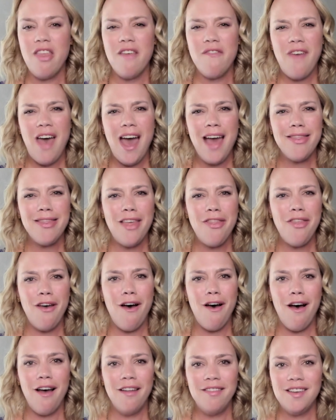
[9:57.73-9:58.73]
the fact that the
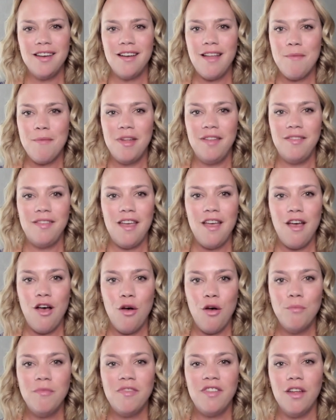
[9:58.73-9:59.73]
Austin MSA
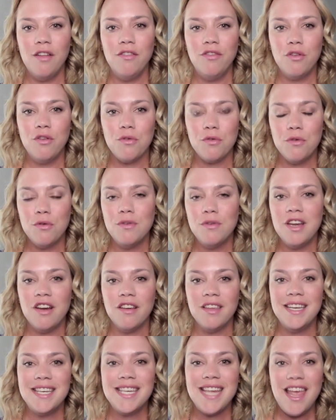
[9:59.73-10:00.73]
home sales grew
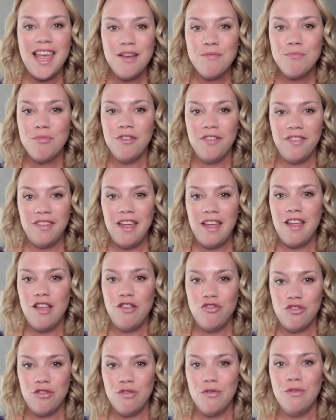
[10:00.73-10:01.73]
nearly 10%
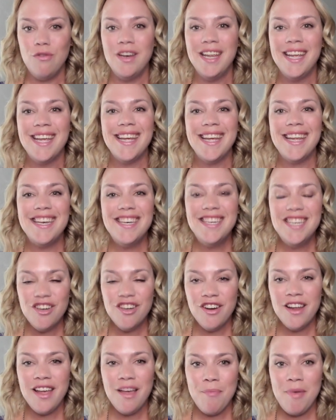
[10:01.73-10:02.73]
in June during a